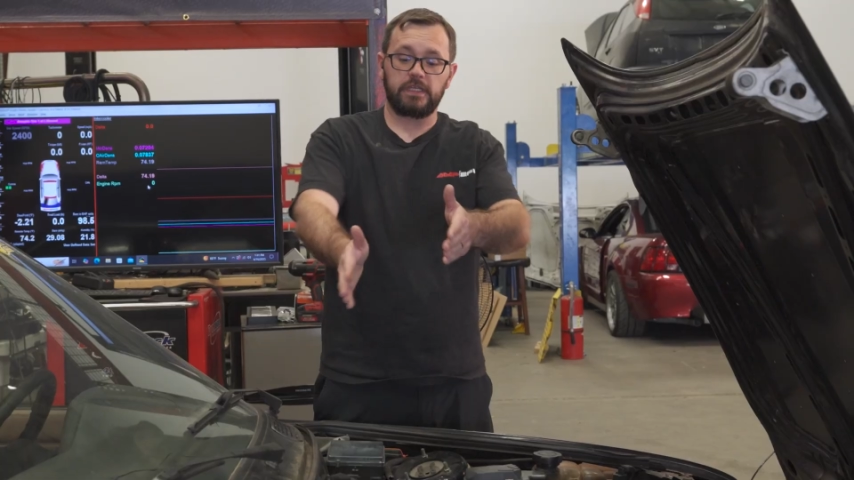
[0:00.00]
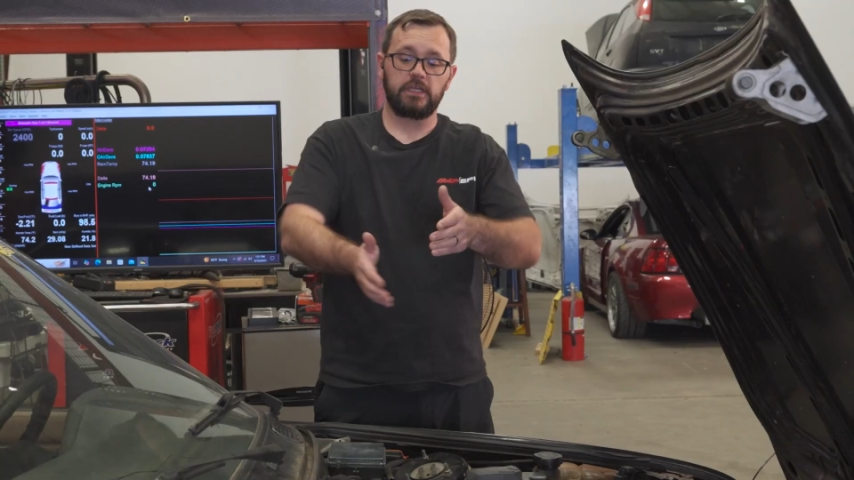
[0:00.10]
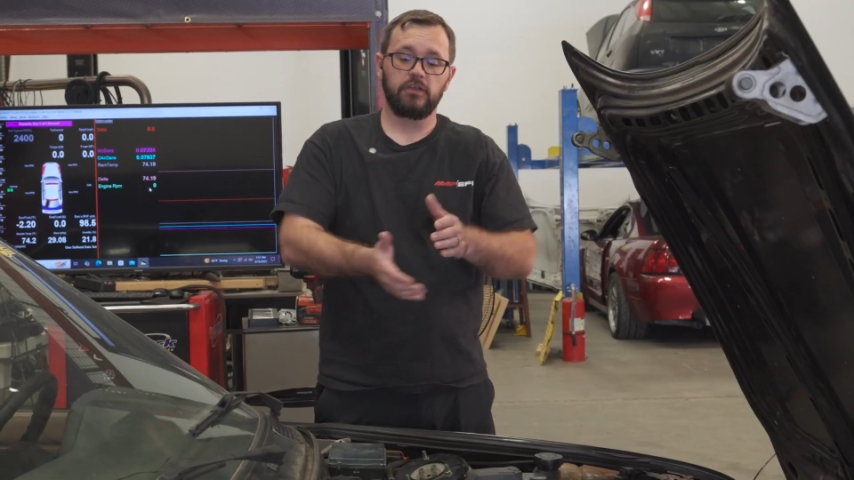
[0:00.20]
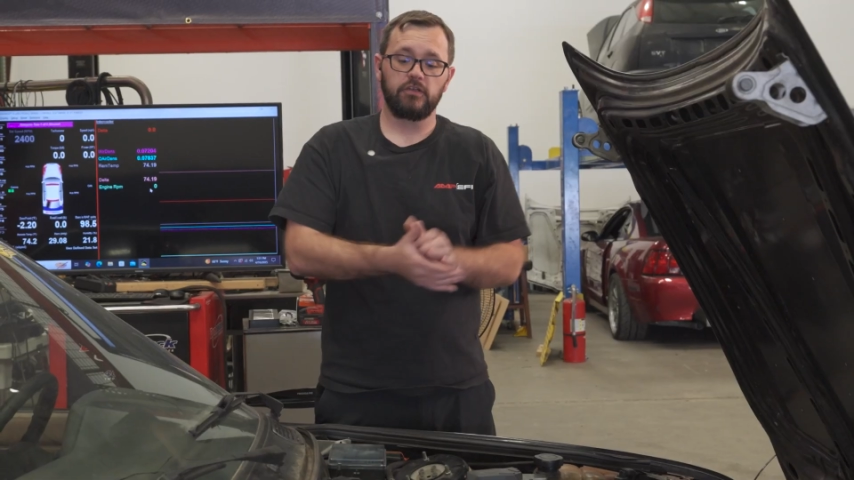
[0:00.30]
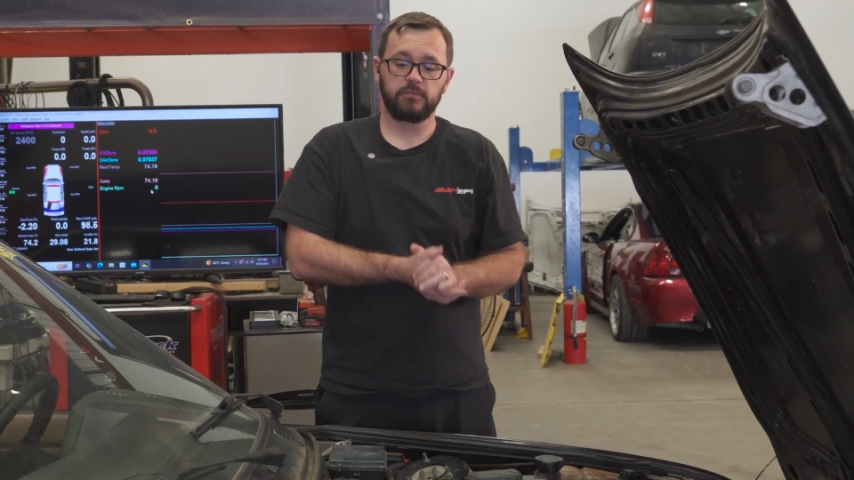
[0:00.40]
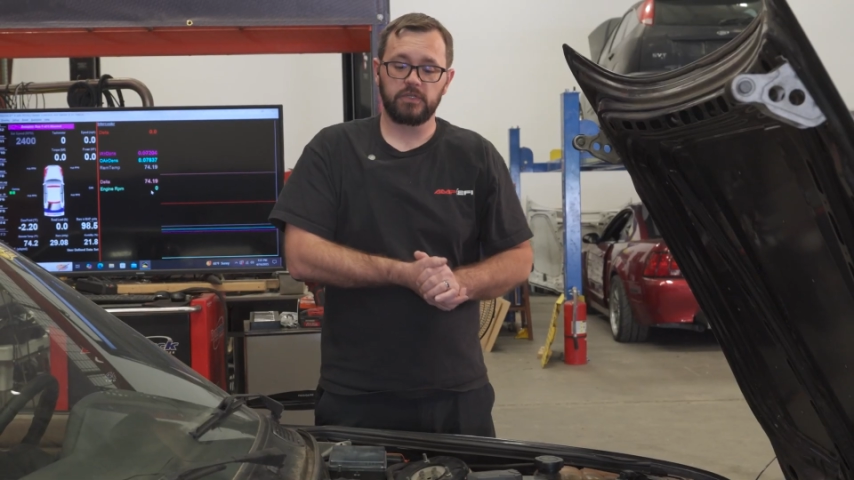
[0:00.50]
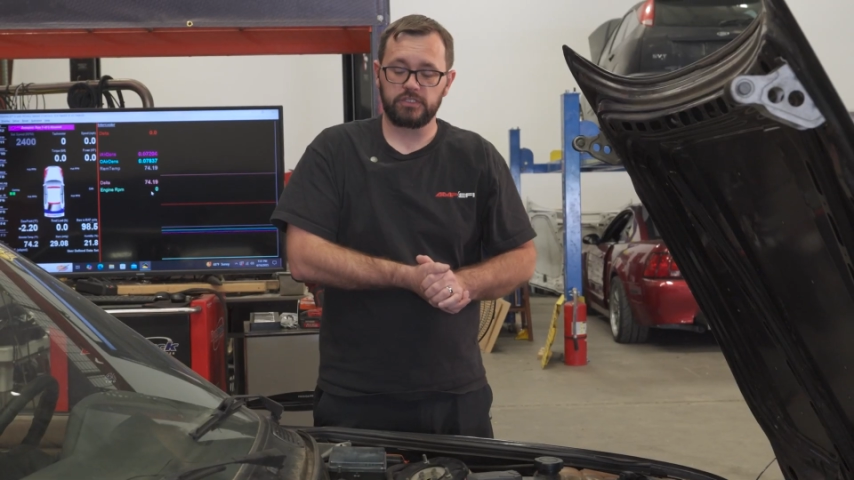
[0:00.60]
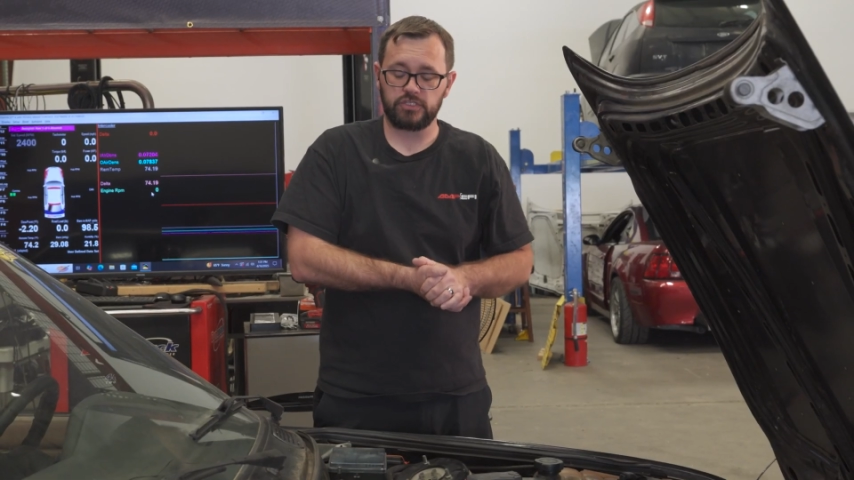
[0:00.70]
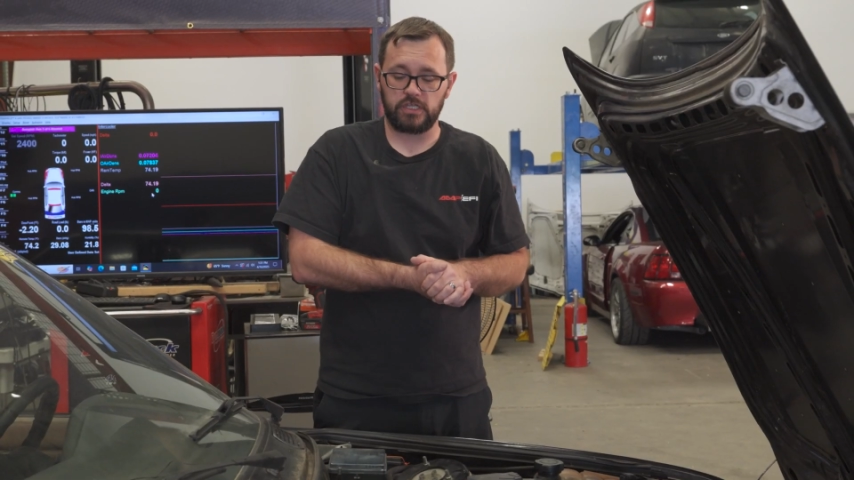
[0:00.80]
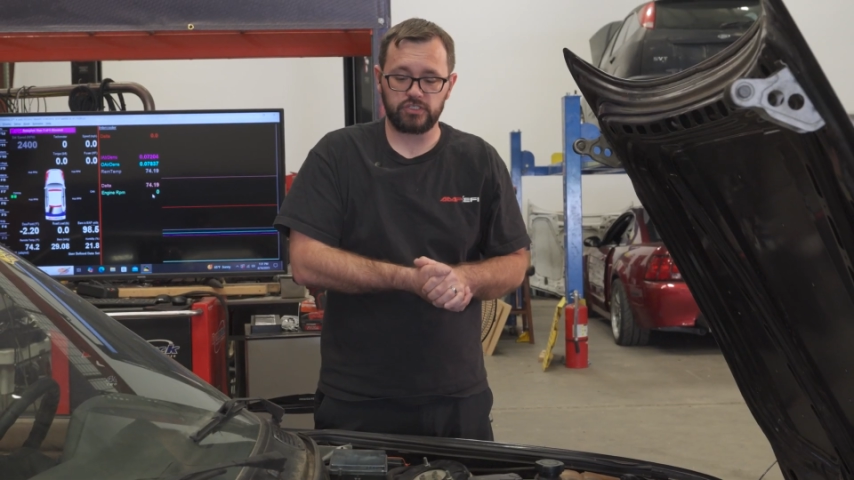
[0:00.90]
here, I'm going to
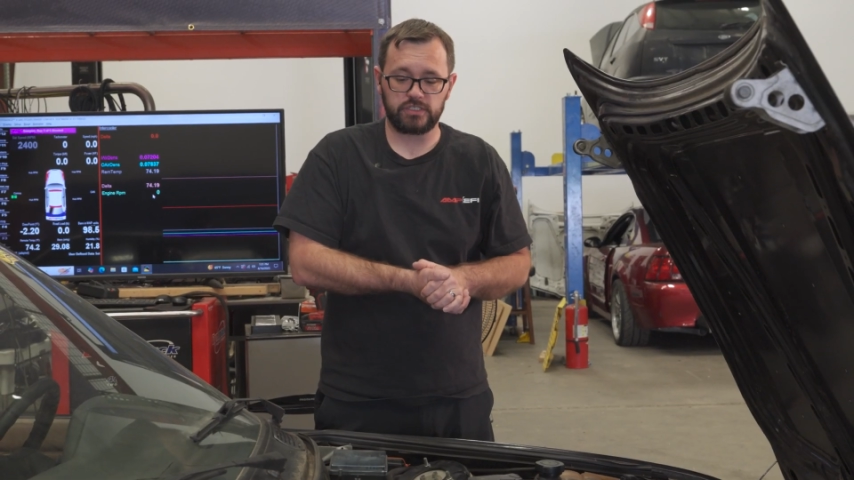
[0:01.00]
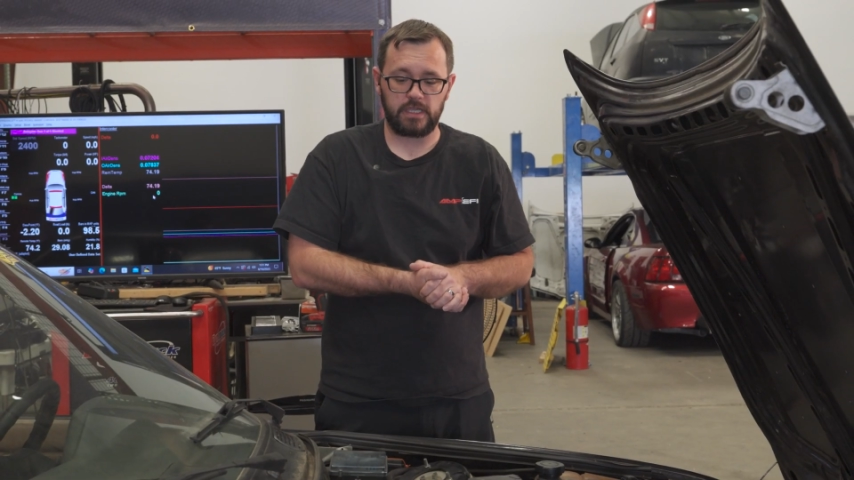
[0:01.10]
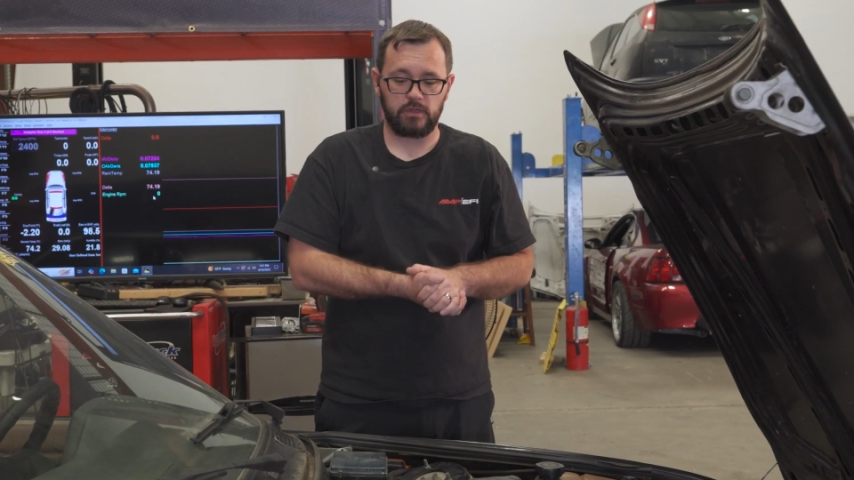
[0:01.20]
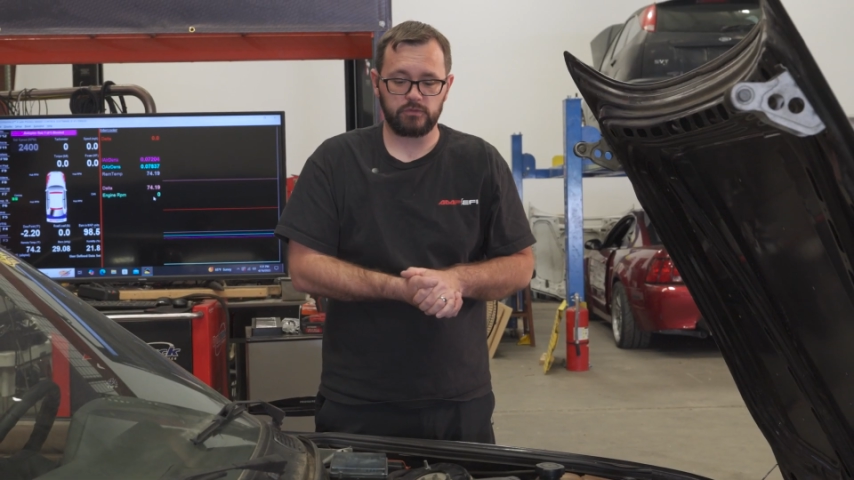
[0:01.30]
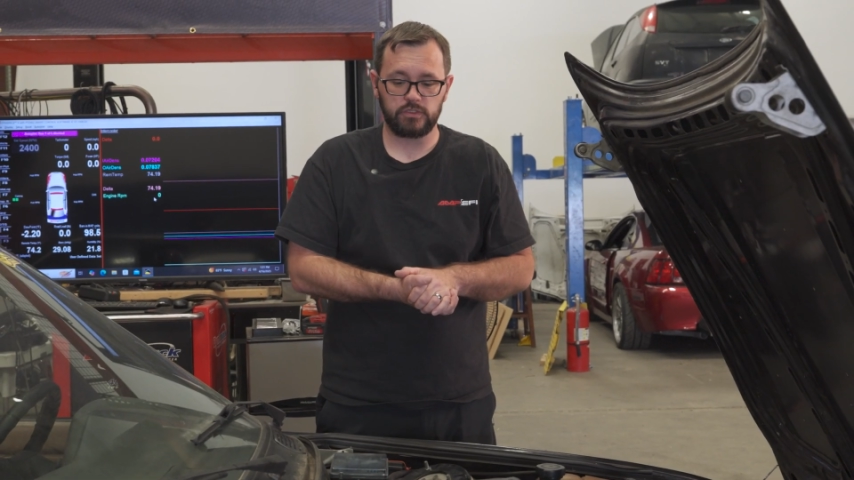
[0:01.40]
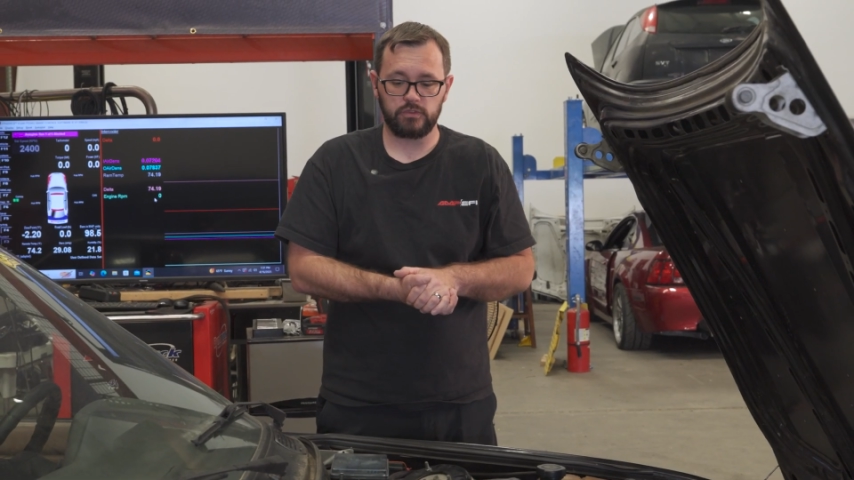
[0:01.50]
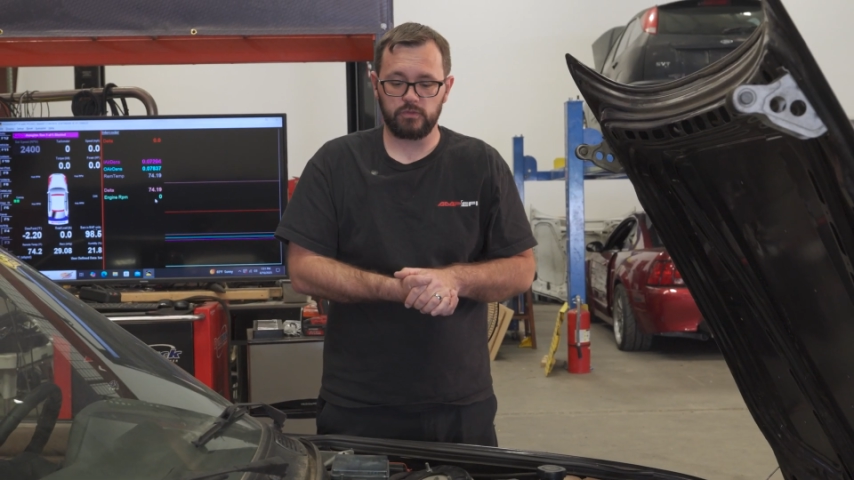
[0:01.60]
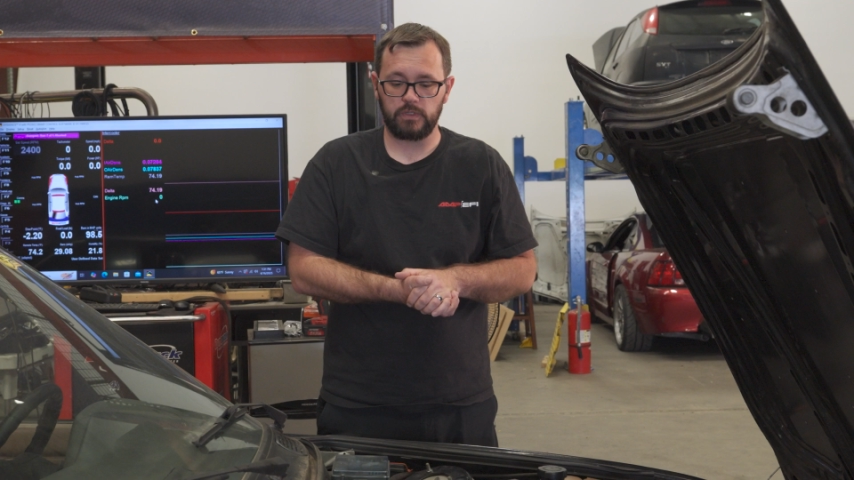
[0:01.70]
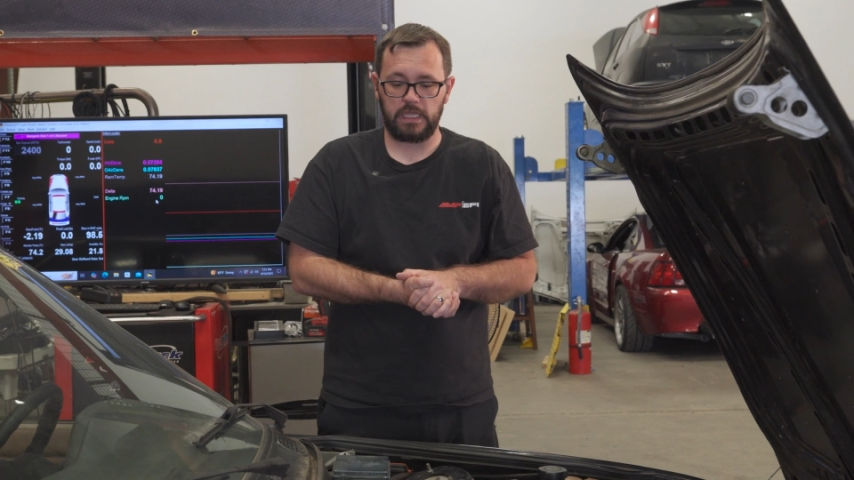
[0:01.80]
change this out to